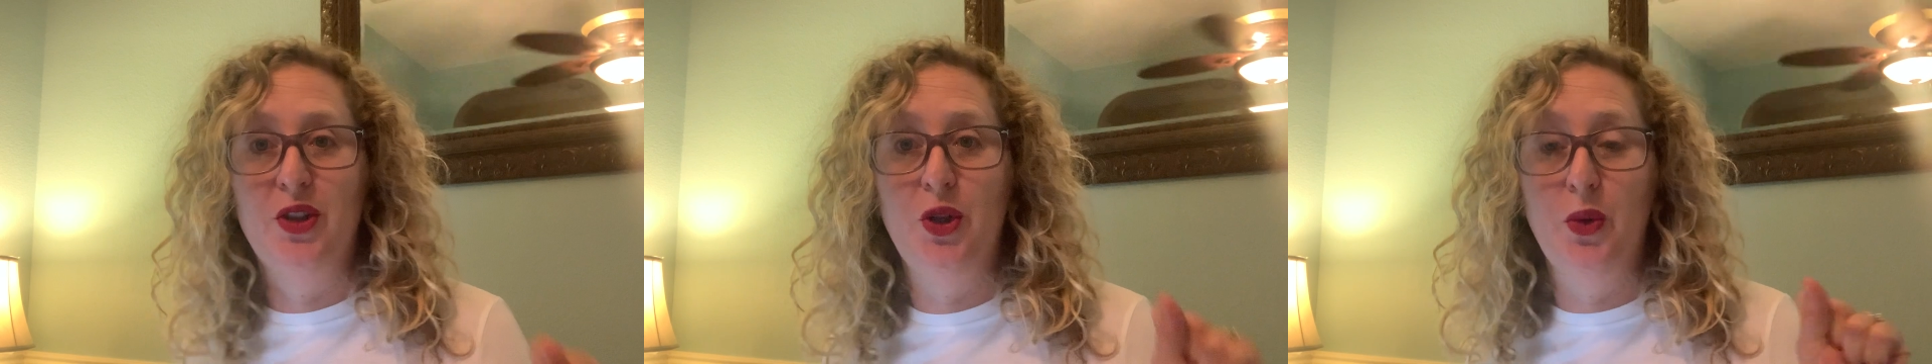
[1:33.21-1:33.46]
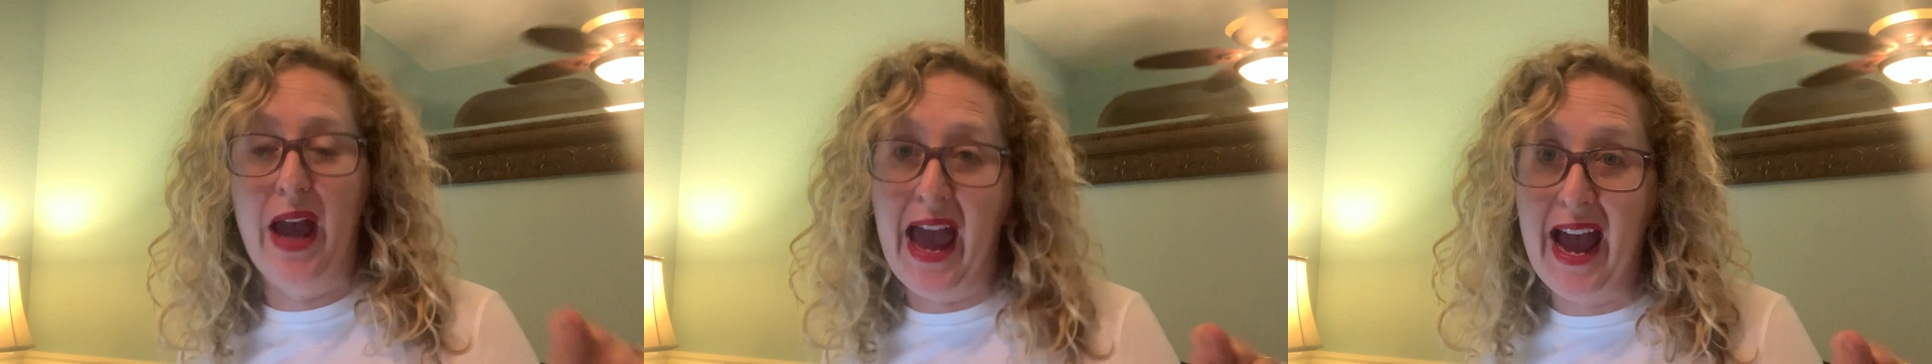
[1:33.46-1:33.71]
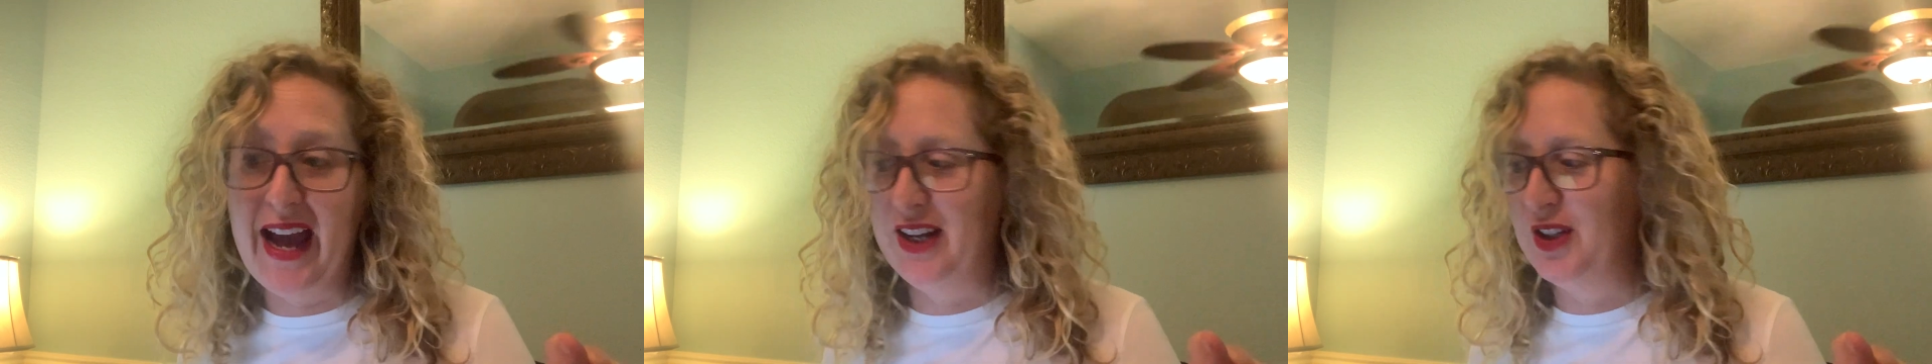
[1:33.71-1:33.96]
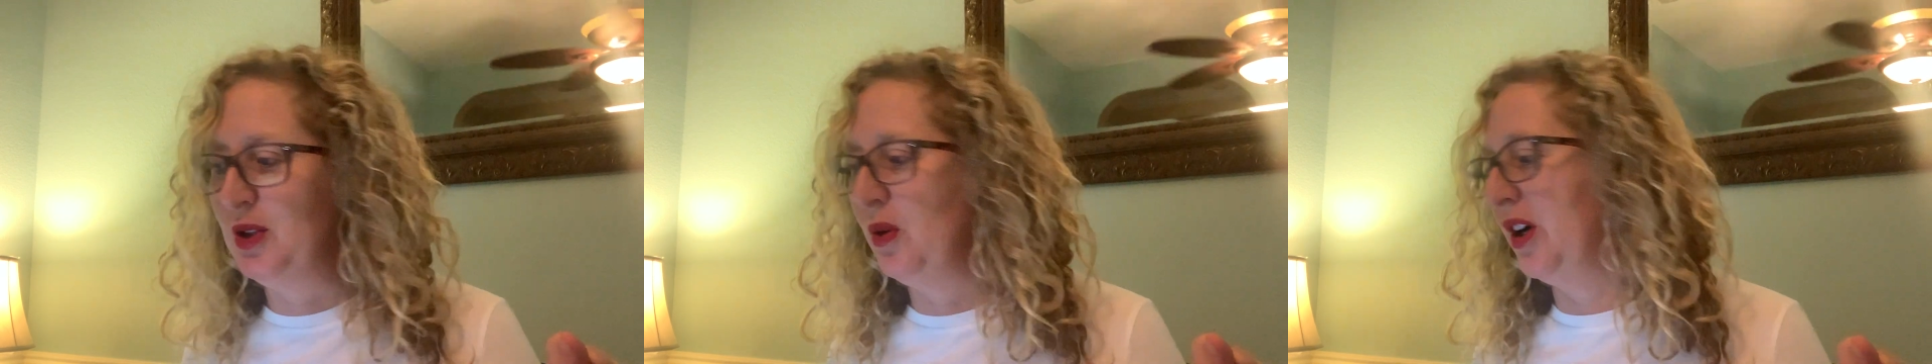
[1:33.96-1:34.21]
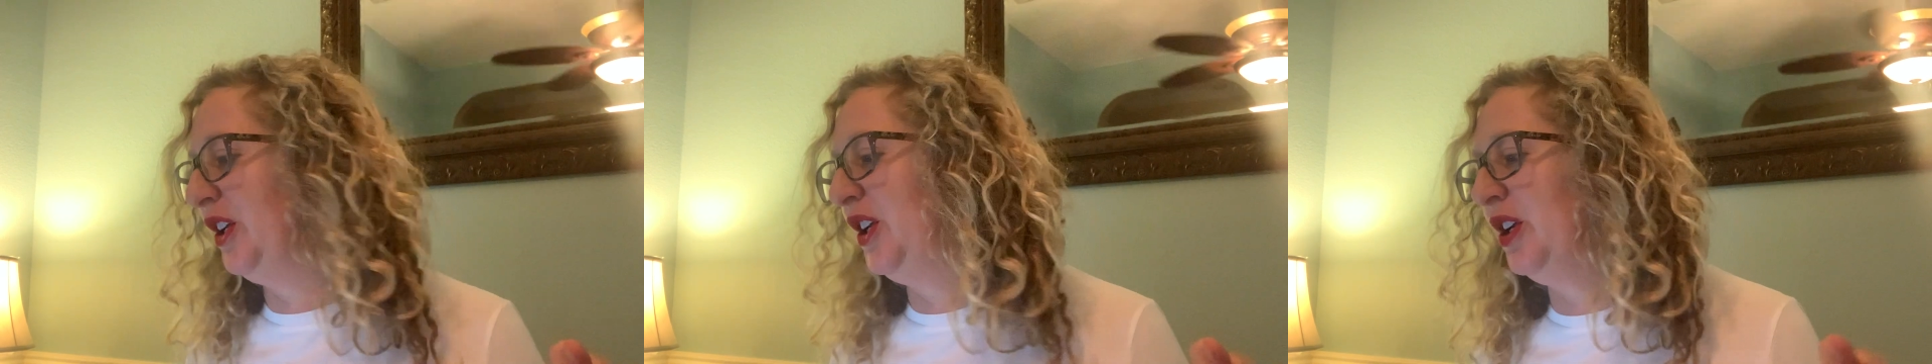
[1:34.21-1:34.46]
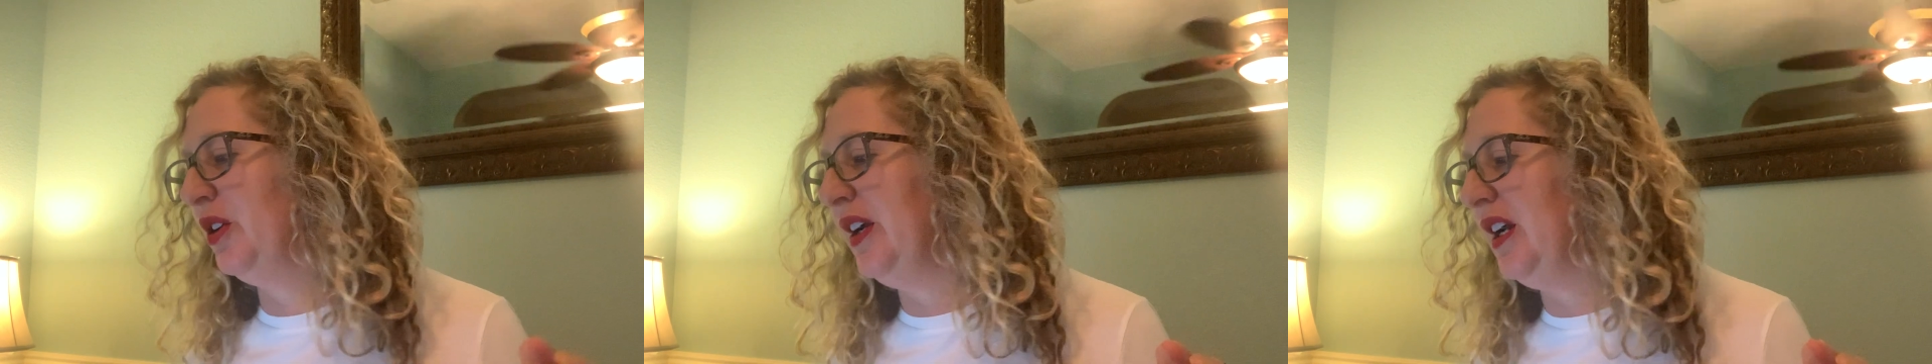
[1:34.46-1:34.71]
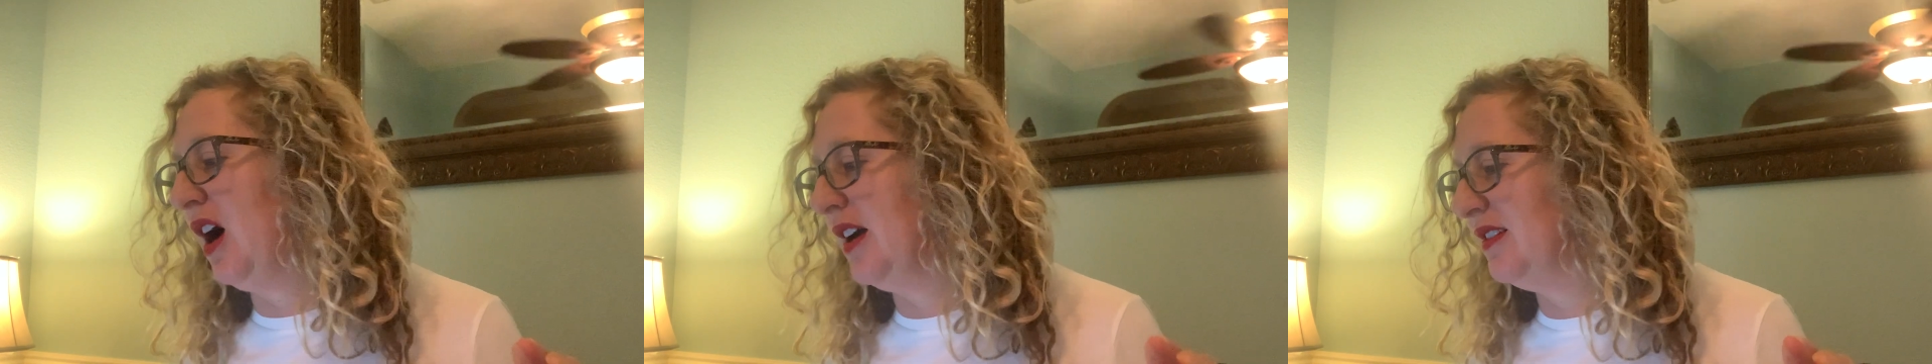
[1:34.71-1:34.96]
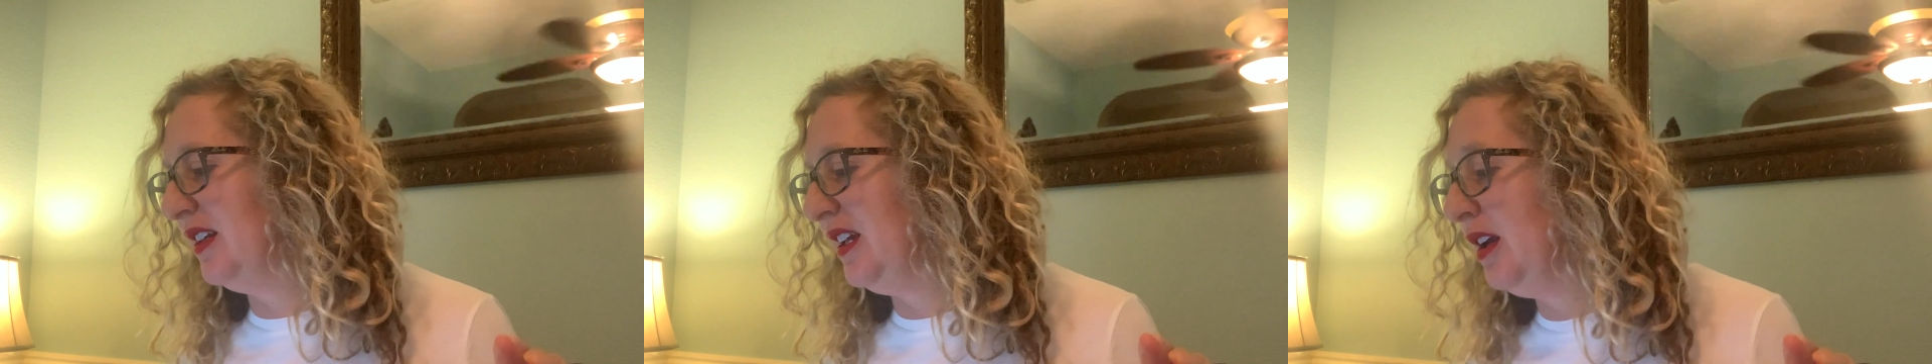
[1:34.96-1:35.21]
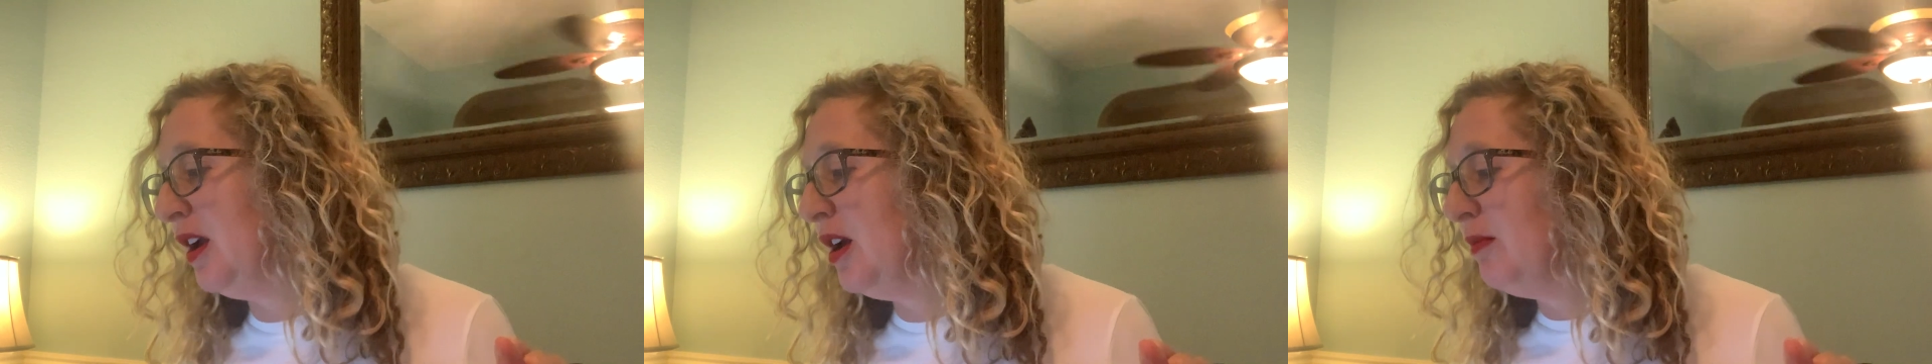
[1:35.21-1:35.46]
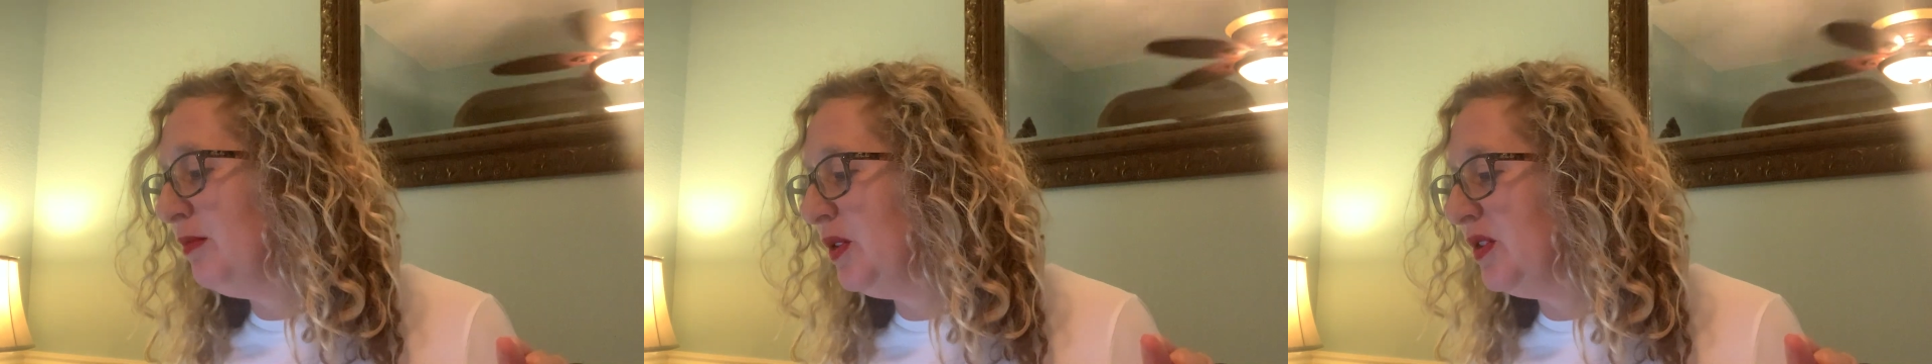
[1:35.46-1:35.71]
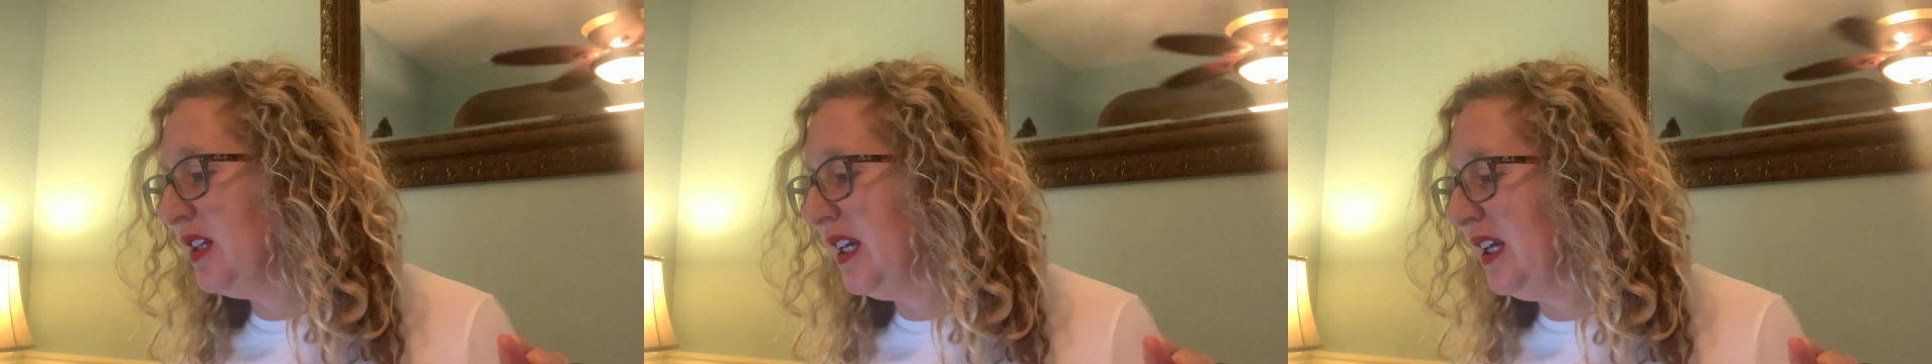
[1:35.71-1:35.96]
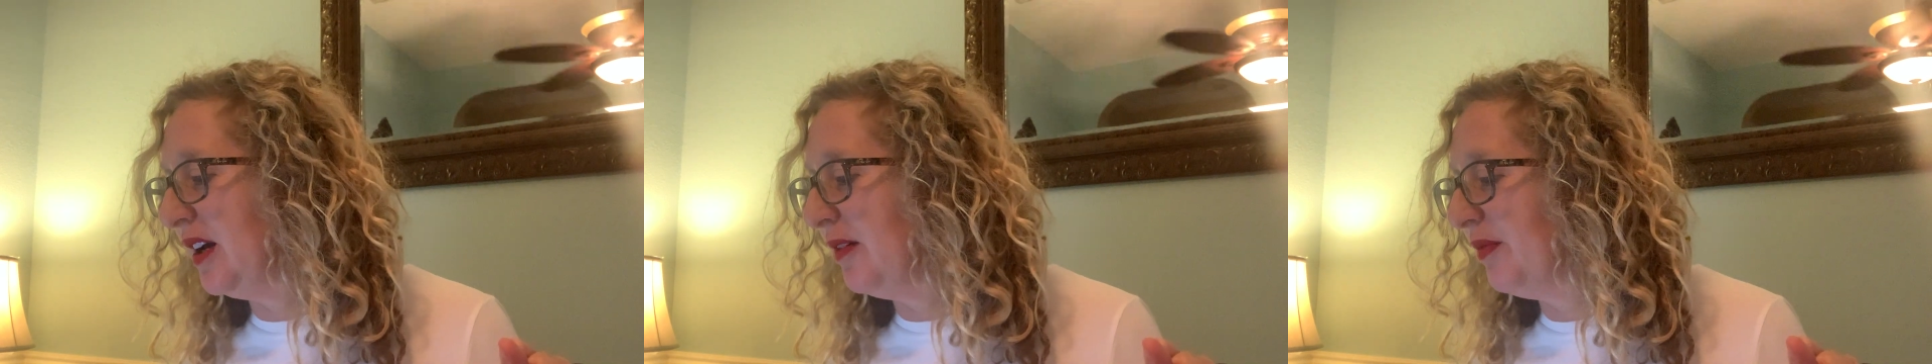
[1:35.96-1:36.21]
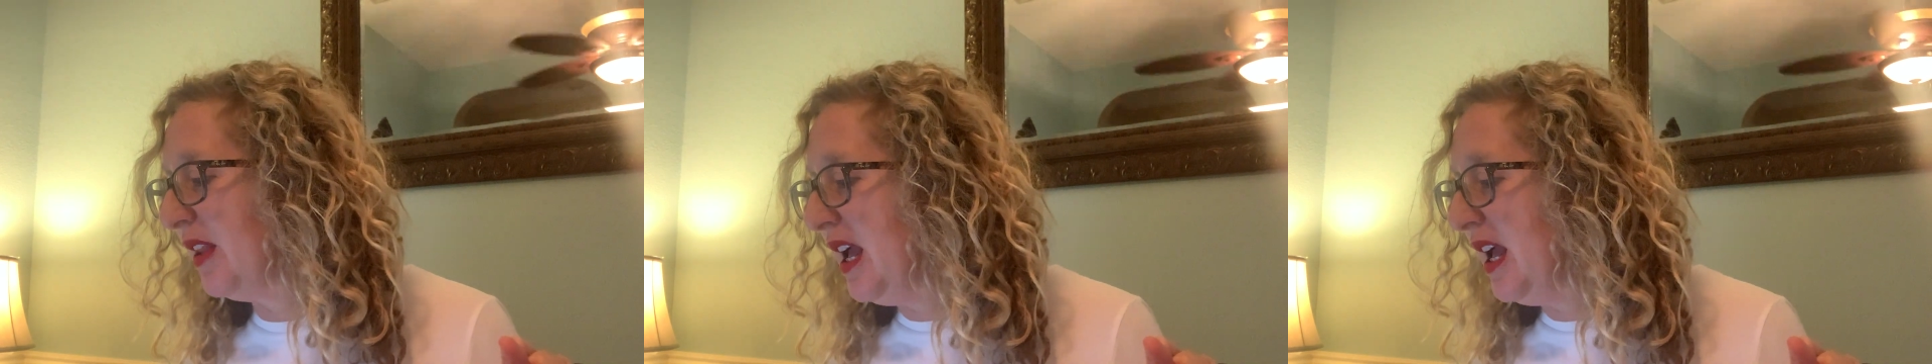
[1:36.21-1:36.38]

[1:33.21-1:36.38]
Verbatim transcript: to add to our curiosity museum.